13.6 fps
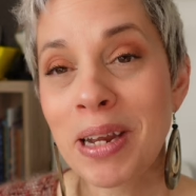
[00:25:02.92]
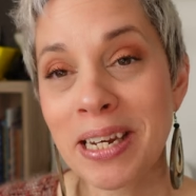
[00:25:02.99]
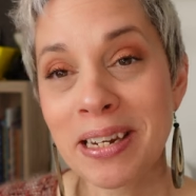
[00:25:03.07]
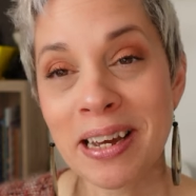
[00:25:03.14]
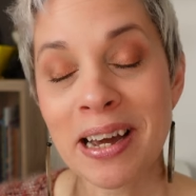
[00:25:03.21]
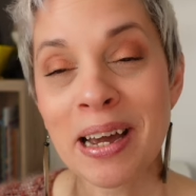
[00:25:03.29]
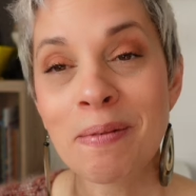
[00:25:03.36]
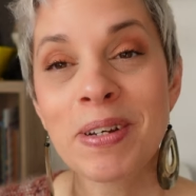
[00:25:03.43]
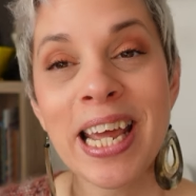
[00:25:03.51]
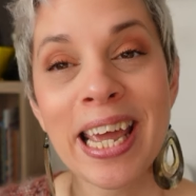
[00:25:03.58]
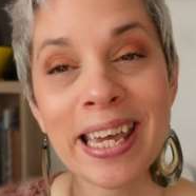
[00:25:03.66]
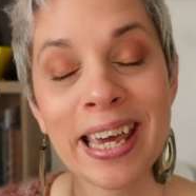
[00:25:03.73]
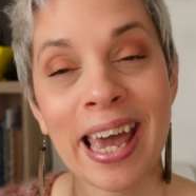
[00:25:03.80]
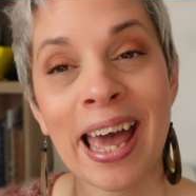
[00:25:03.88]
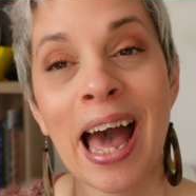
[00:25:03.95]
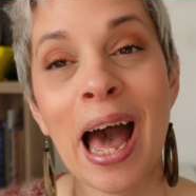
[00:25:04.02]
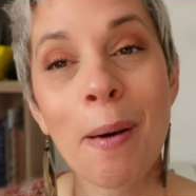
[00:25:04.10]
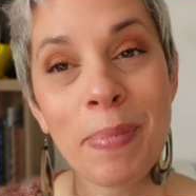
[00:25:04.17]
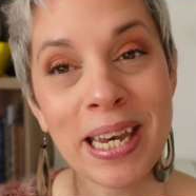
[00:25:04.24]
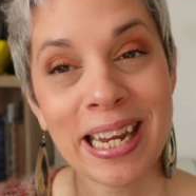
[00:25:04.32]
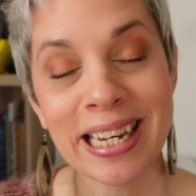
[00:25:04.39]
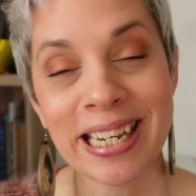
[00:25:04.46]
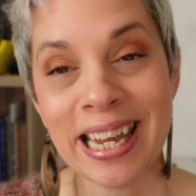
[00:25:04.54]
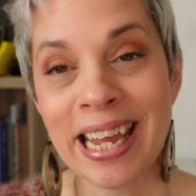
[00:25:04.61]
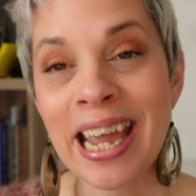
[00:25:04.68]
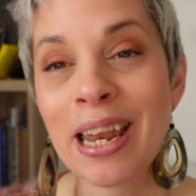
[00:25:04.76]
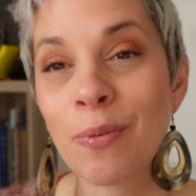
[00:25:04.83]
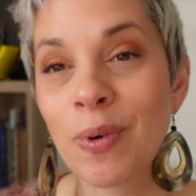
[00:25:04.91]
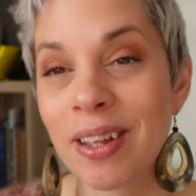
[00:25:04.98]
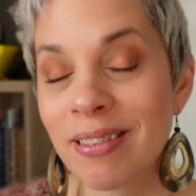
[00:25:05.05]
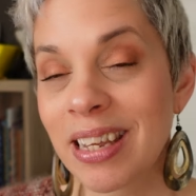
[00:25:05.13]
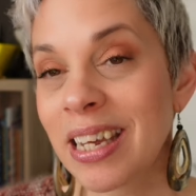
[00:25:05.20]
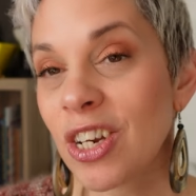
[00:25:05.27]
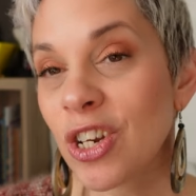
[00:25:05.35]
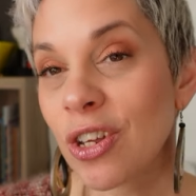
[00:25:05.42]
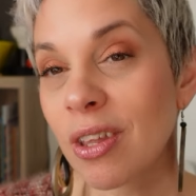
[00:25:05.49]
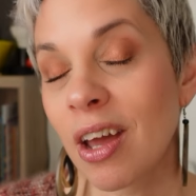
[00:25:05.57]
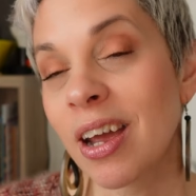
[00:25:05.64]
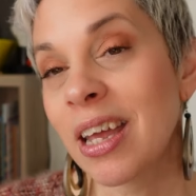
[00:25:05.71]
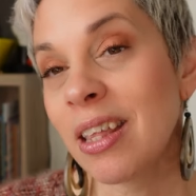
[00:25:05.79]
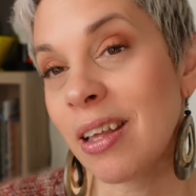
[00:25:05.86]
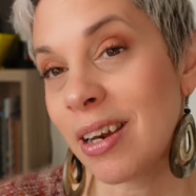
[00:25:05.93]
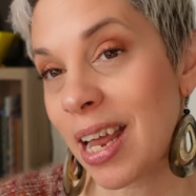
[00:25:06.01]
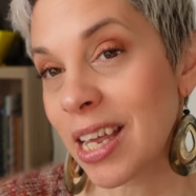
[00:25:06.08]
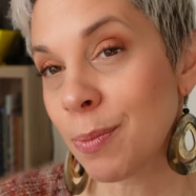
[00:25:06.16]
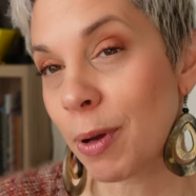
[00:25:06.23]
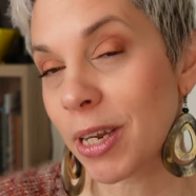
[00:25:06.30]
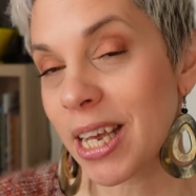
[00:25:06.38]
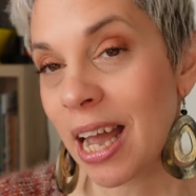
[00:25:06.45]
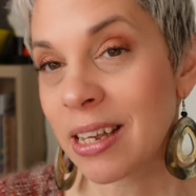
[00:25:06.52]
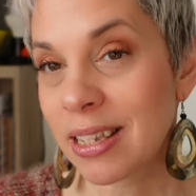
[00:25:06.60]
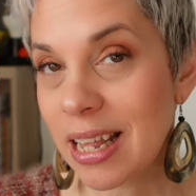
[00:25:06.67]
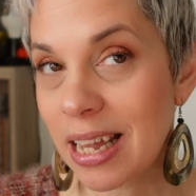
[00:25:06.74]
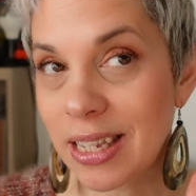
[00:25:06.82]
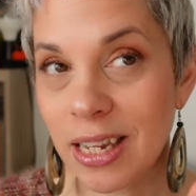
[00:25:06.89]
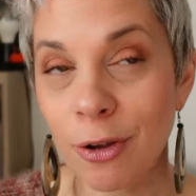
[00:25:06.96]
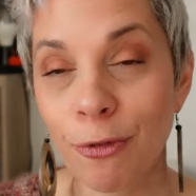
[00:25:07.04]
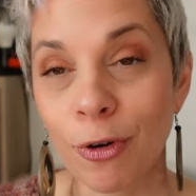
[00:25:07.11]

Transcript: meantime, take care, happy knitting, and we'll see each other in the next podcast. That's in a